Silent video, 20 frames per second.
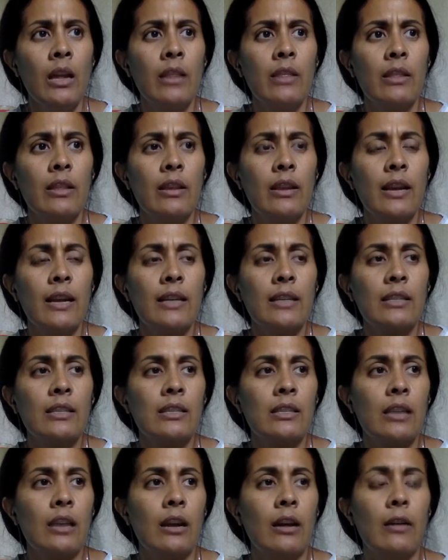The
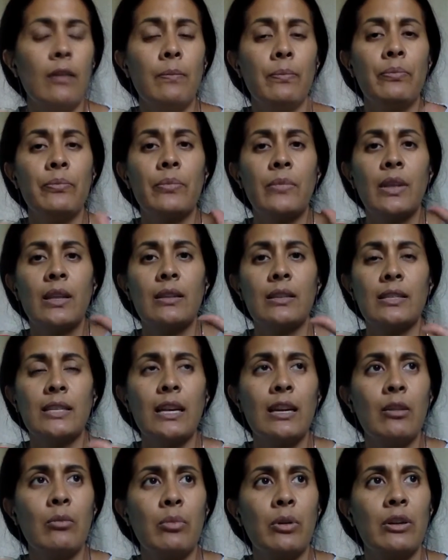
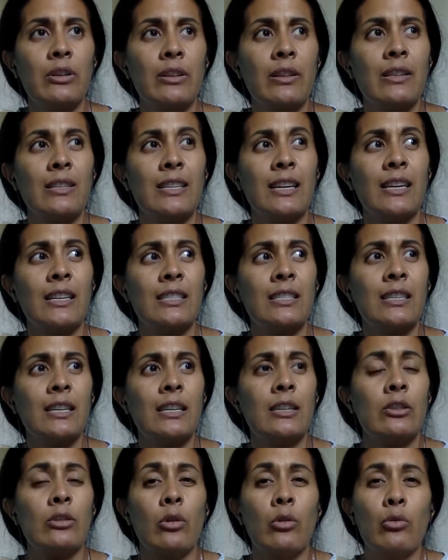second part to the test
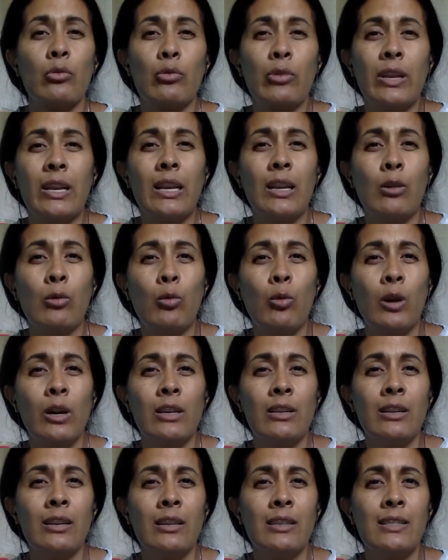is reading
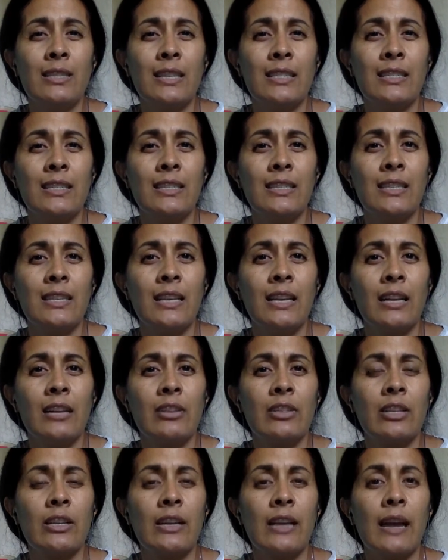one sentence in
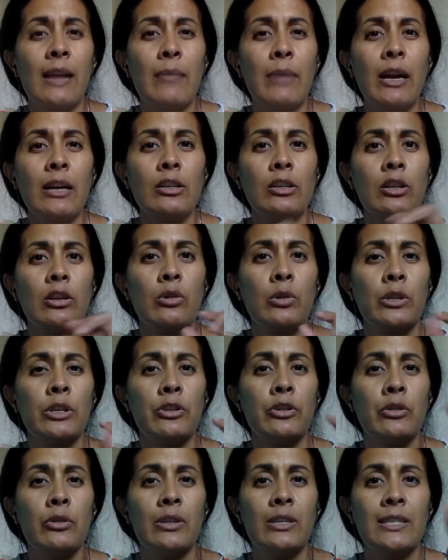English, and I'm actually going to
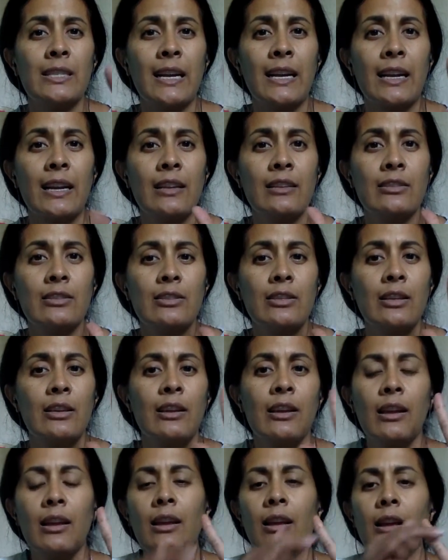do the second
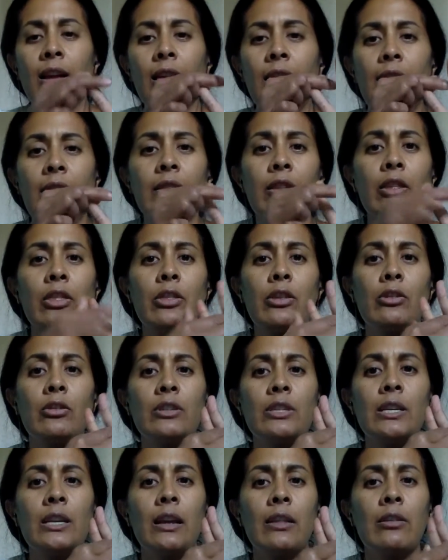and the third
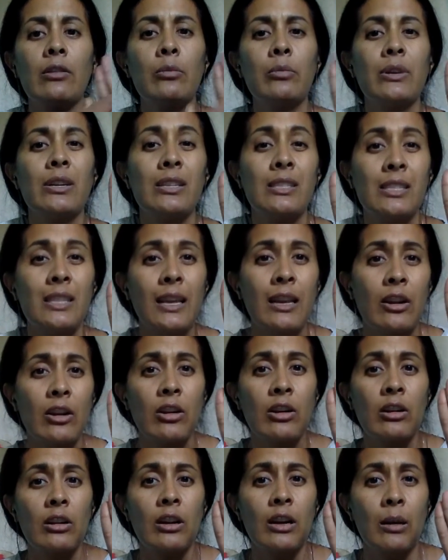together because
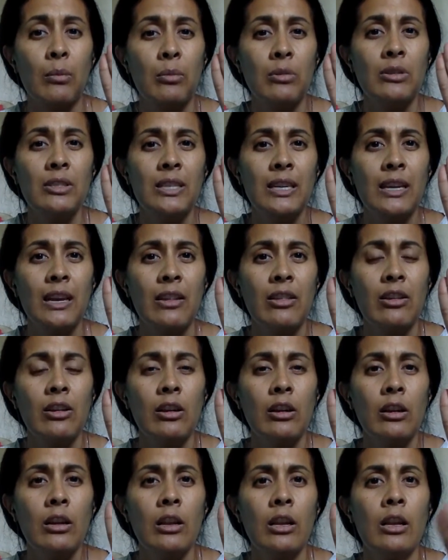they're coupled
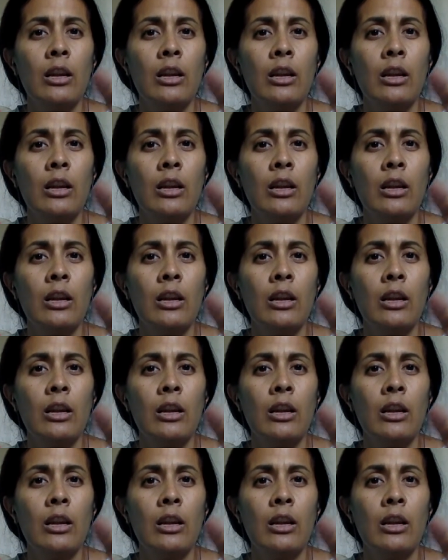together.